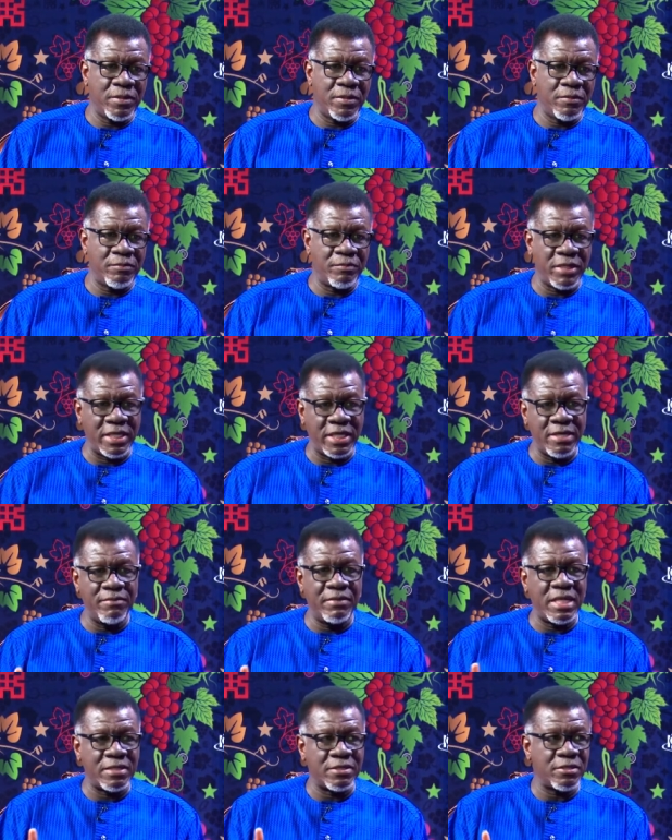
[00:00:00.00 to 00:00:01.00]
became
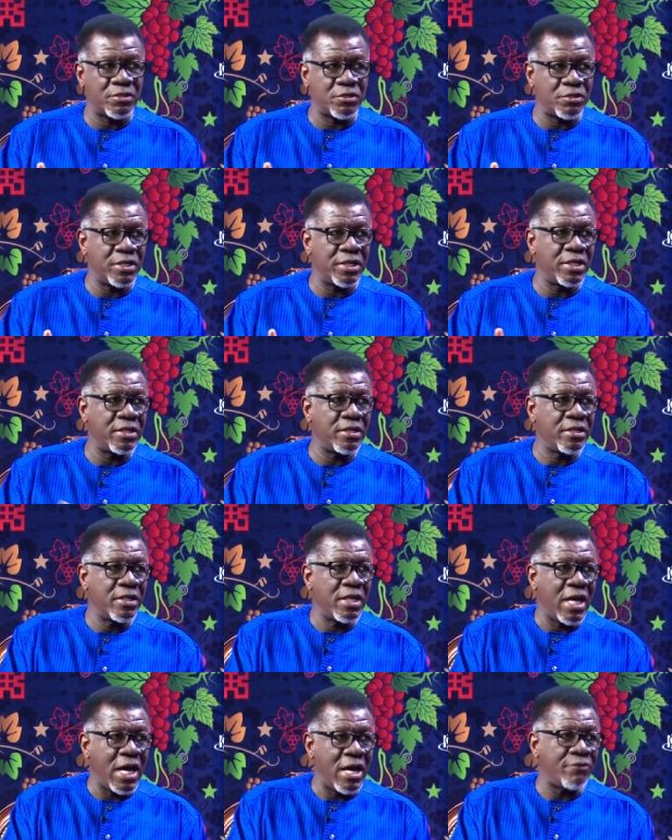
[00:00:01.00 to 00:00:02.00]
necessary
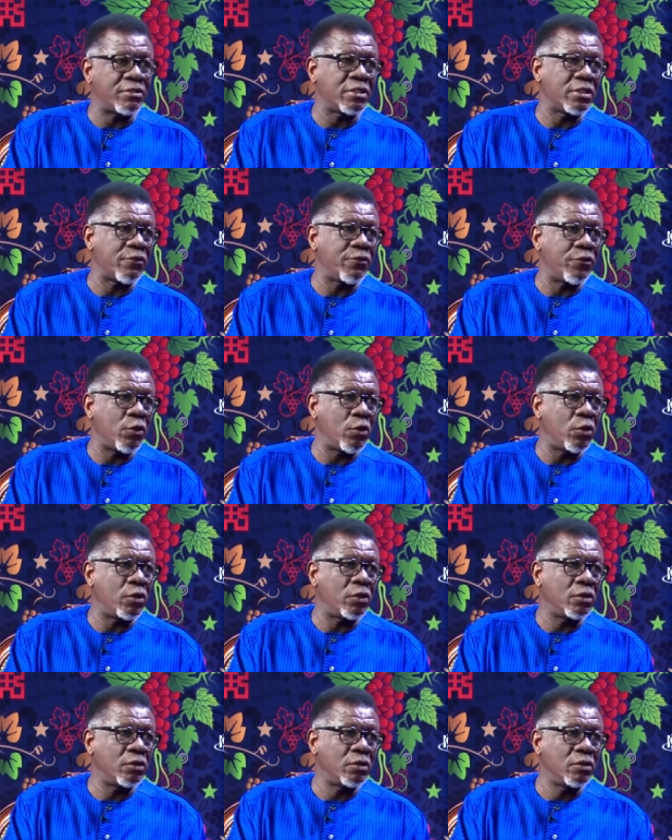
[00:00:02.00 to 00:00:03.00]
after the
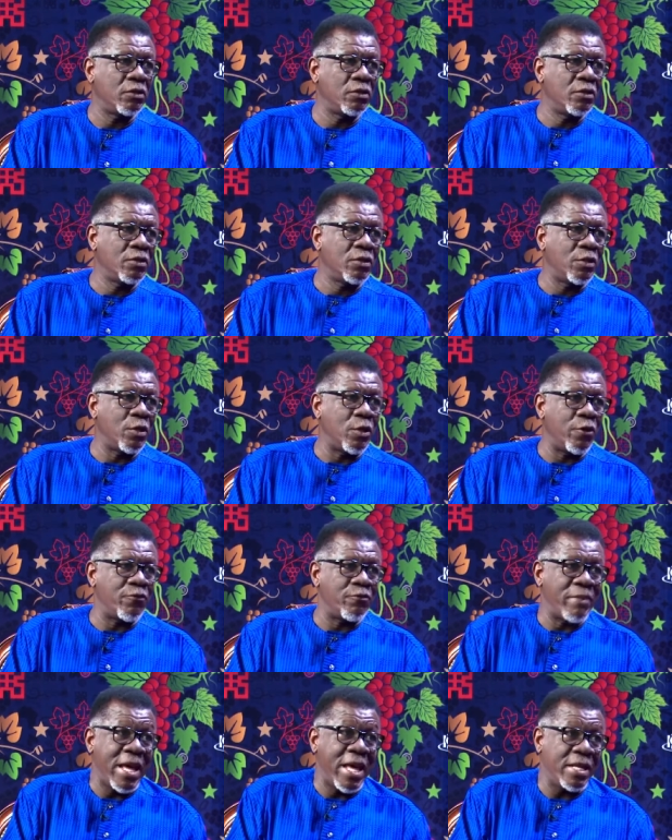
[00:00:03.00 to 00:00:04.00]
fall of
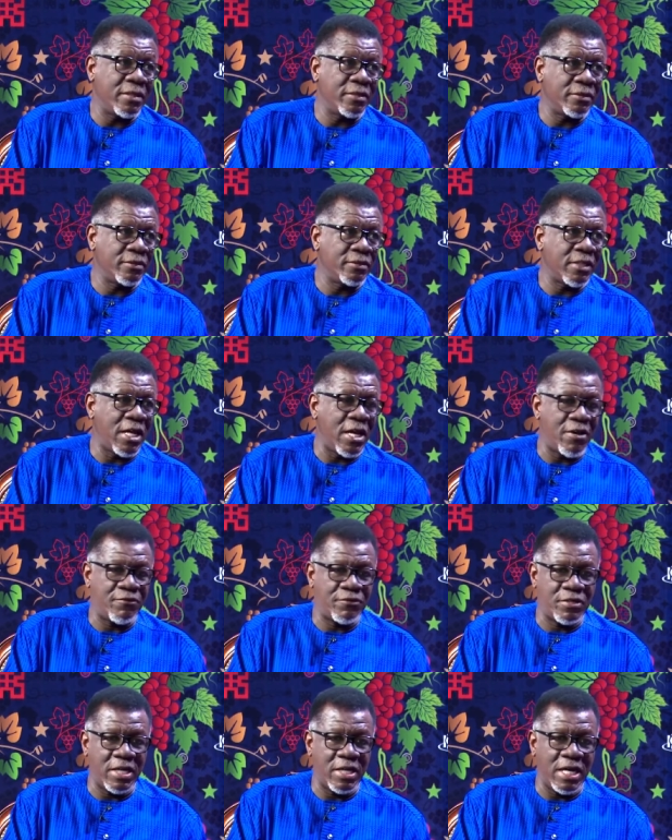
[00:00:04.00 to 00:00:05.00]
man,
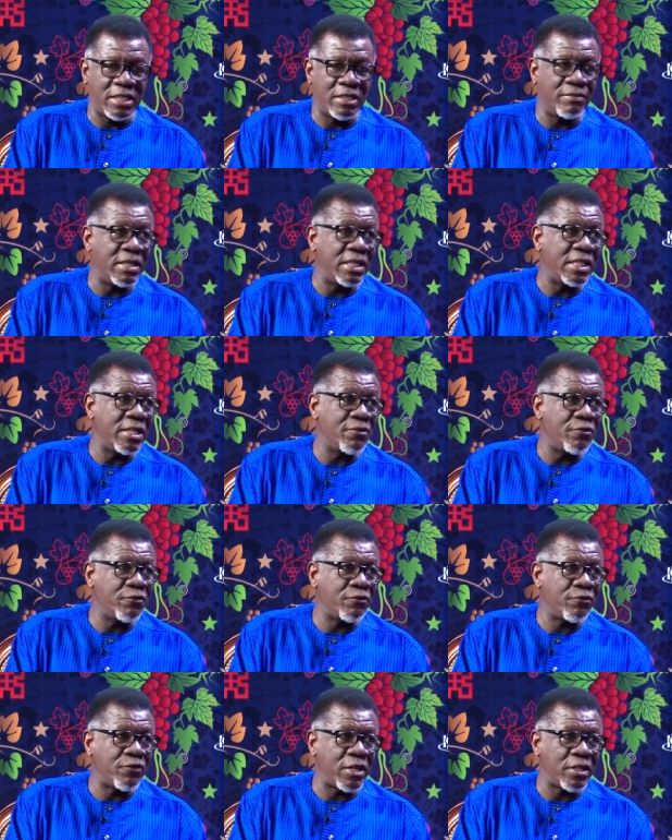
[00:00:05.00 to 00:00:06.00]
after Adam and Eve
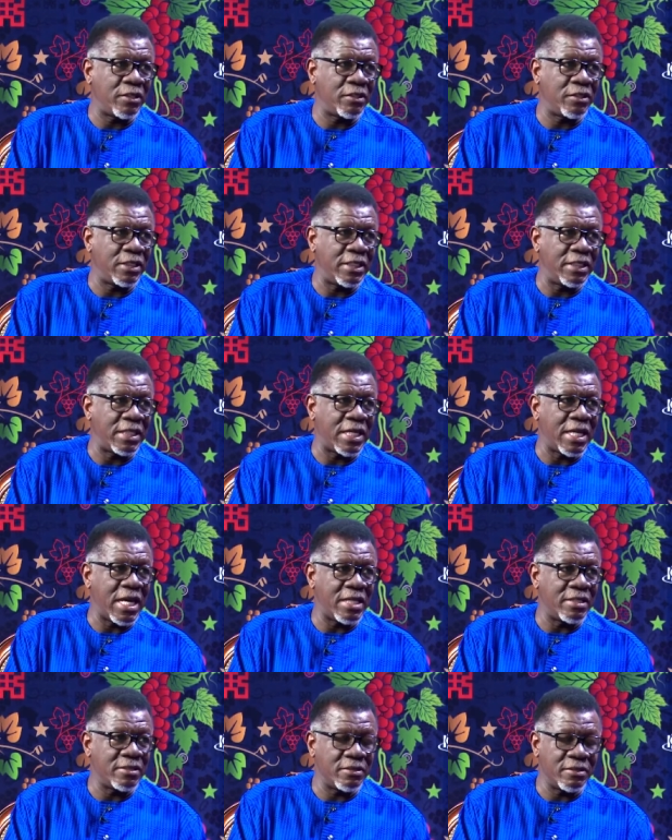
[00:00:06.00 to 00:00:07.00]
fell in the
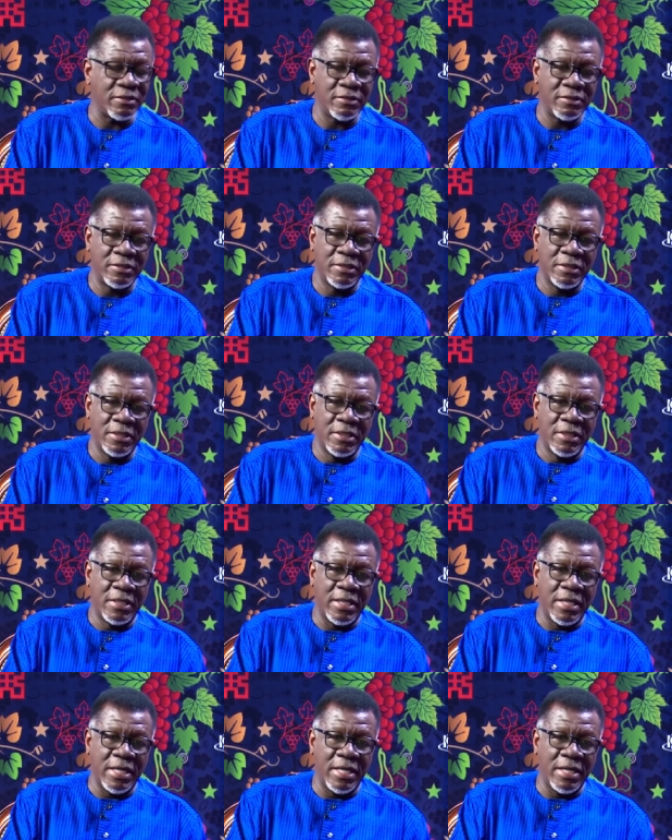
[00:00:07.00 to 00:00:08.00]
garden.
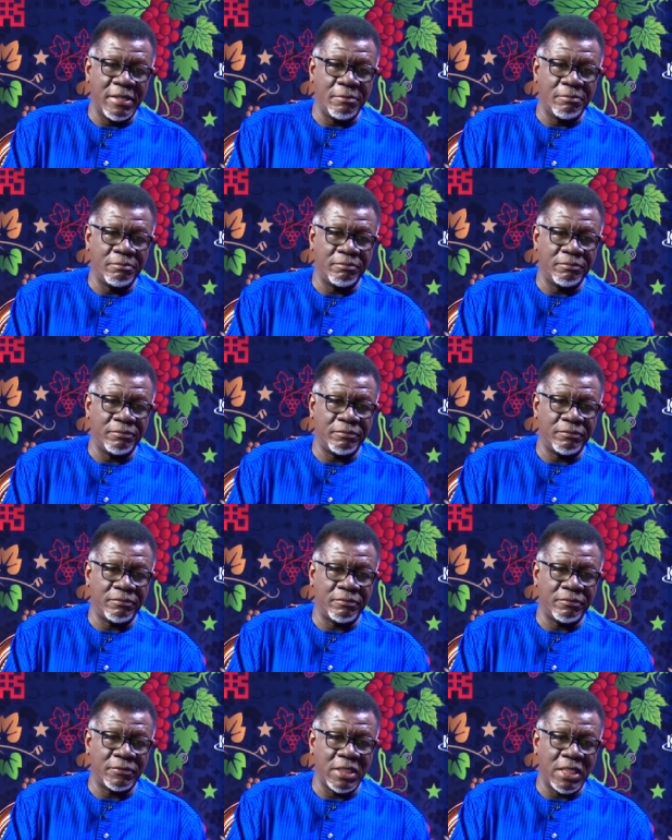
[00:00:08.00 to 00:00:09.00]
Um,
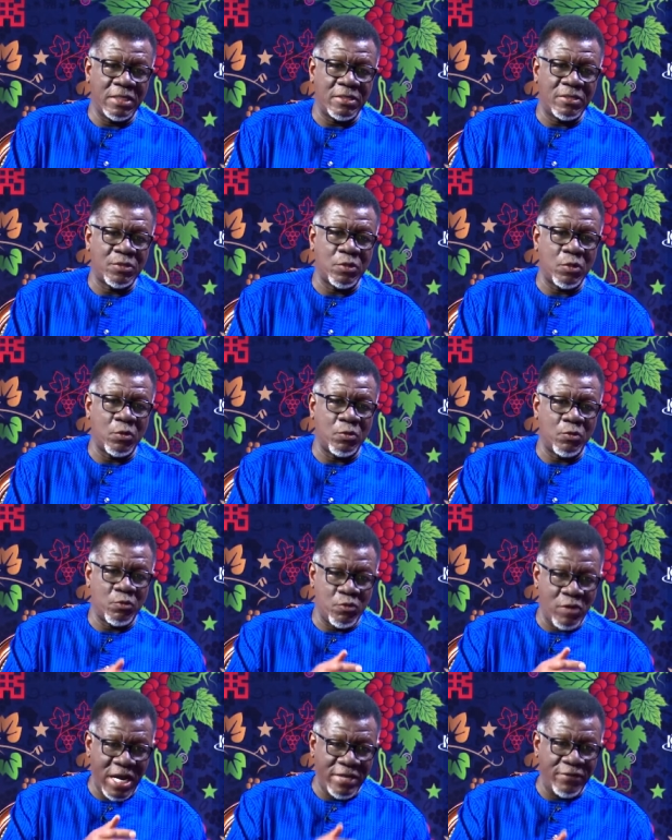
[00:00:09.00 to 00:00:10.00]
and so,
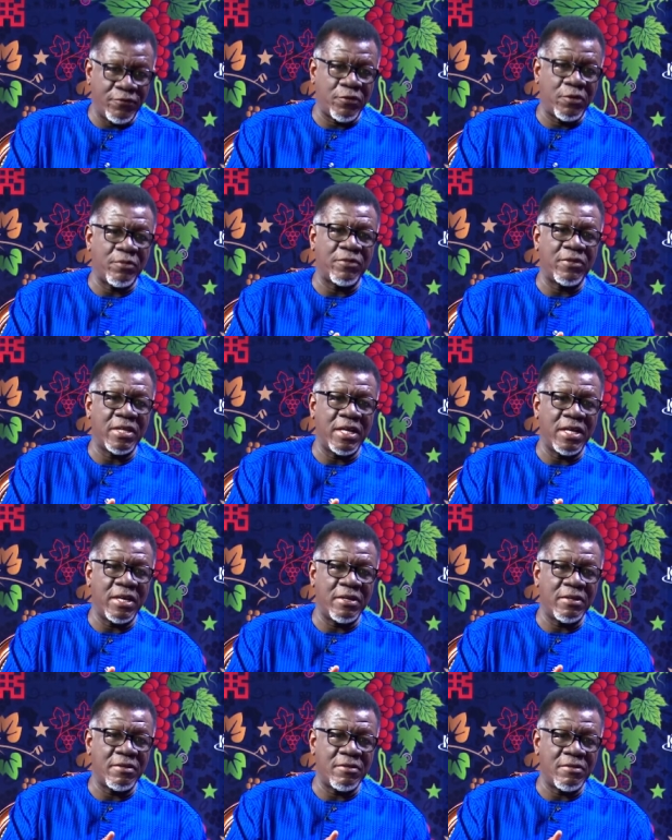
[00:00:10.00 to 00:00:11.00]
right from there,
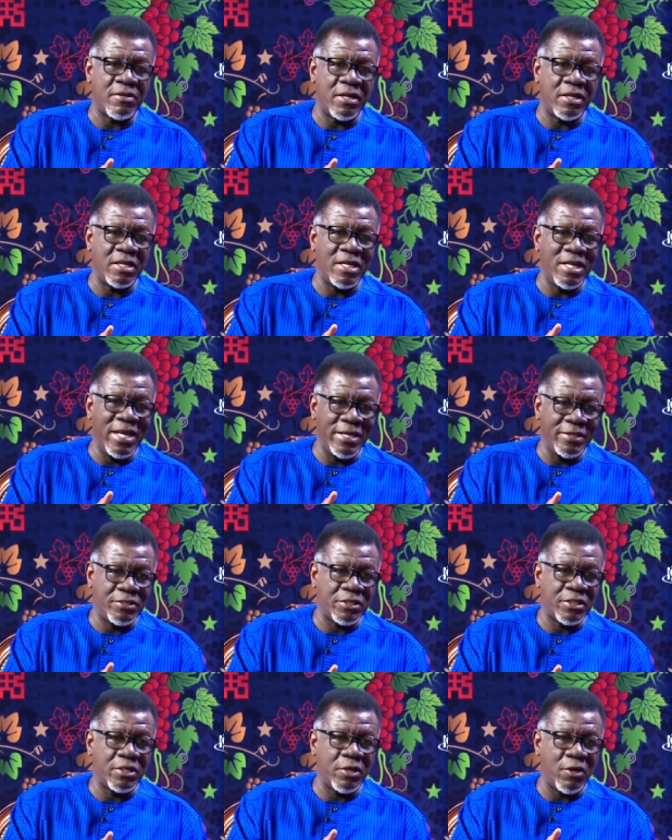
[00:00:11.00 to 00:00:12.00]
the
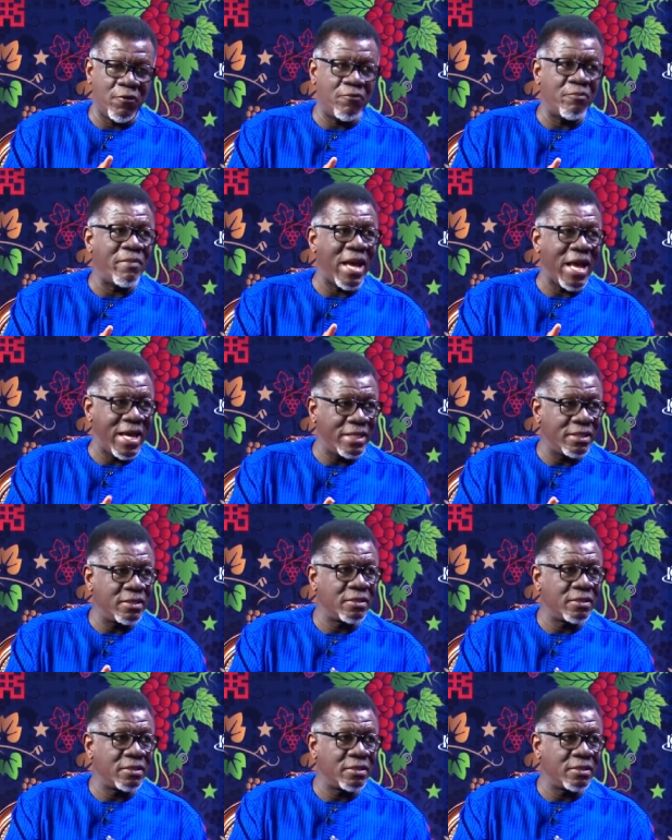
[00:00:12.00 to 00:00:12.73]
nature of man